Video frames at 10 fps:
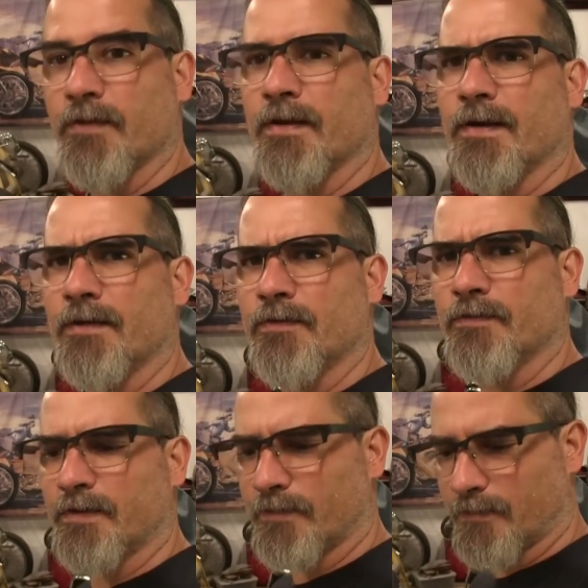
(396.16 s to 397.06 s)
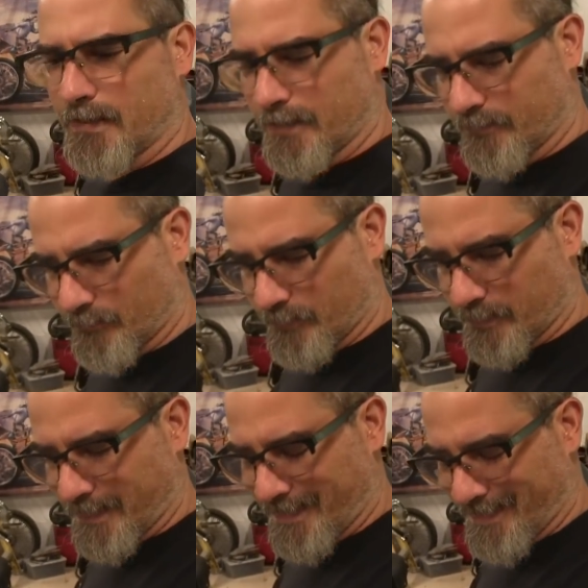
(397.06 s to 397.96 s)
than how this thing rides. I'm
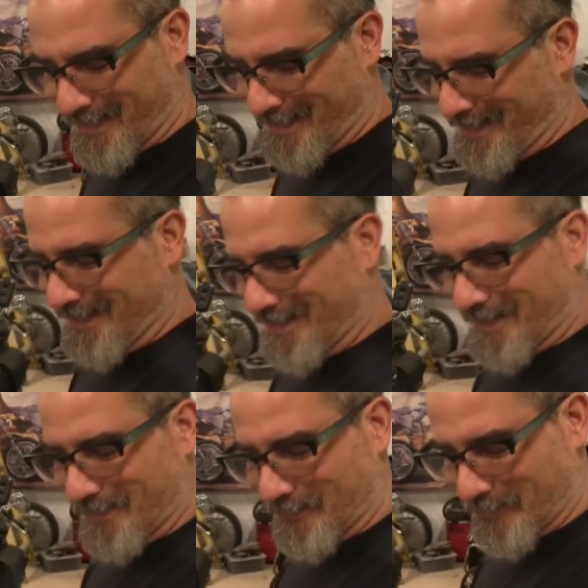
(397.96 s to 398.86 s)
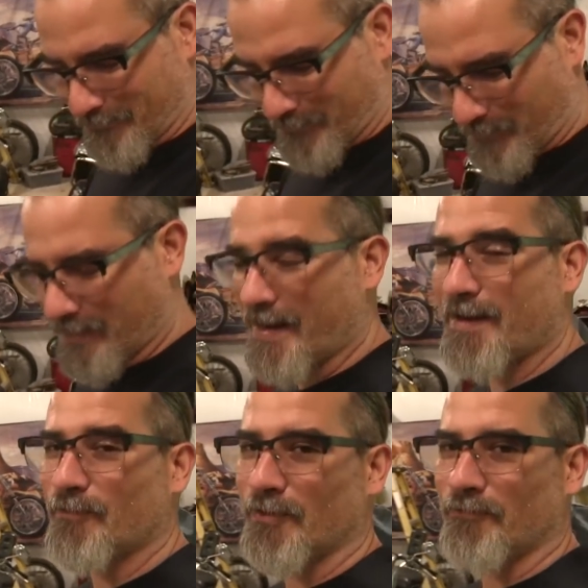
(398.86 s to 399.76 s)
really not looking forward. Well, I
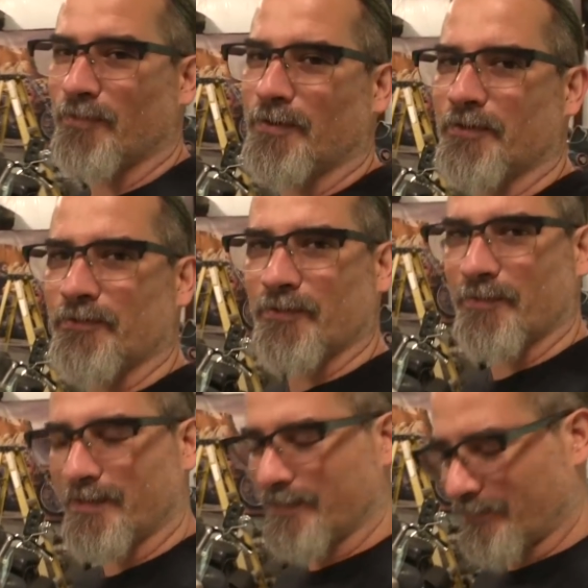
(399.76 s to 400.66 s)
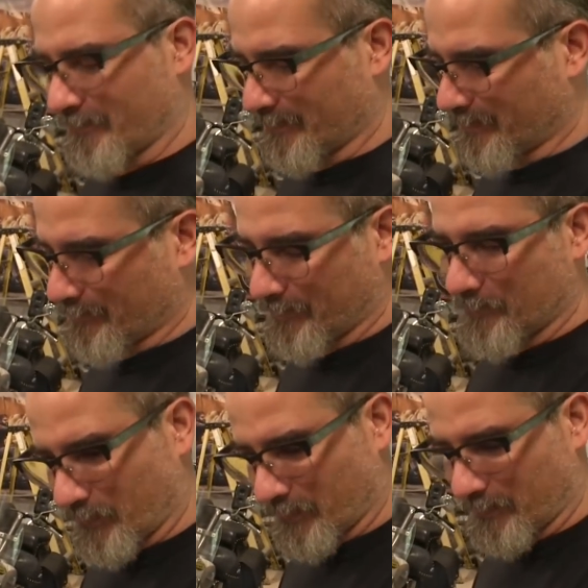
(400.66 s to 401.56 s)
am looking forward to it, but this is really going to be
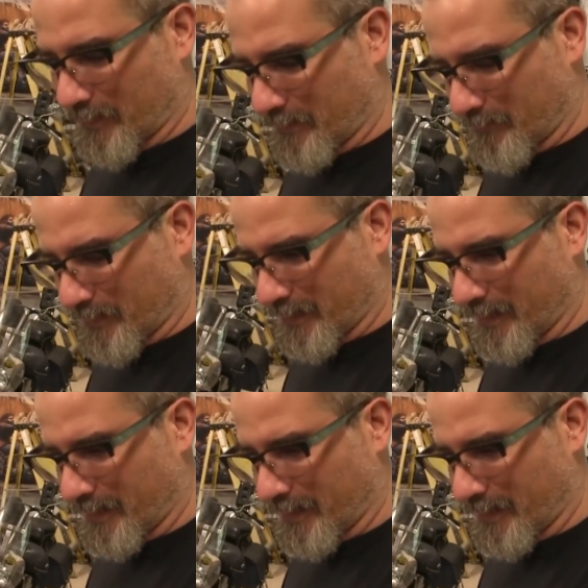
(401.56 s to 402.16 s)
weird that my